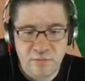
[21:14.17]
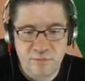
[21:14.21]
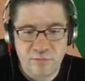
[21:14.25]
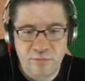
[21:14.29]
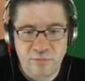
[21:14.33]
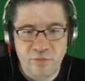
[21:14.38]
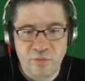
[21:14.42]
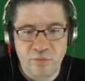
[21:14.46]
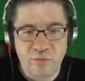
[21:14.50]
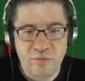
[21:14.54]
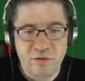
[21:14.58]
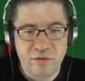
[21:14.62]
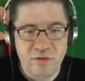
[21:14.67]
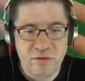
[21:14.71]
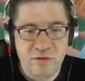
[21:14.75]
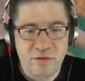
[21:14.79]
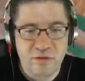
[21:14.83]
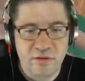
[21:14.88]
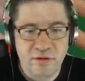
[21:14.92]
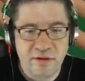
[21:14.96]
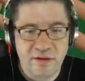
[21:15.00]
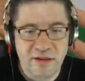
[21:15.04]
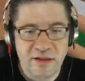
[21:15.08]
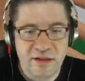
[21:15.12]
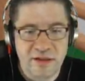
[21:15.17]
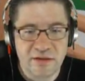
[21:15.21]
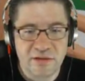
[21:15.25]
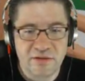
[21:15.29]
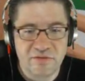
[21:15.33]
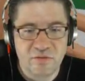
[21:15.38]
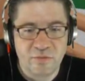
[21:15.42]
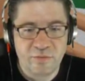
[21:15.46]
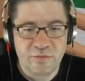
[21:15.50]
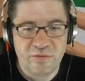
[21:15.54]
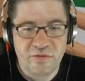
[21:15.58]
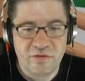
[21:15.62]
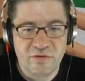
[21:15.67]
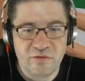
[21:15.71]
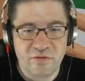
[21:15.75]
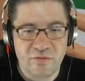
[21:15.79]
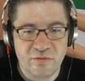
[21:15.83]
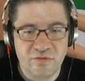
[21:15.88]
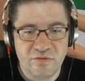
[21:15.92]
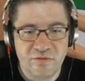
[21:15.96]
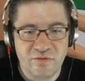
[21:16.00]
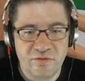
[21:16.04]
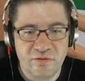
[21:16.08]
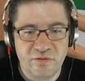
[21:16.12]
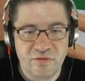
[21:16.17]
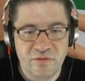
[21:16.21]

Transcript: Boom. And let's open the doors.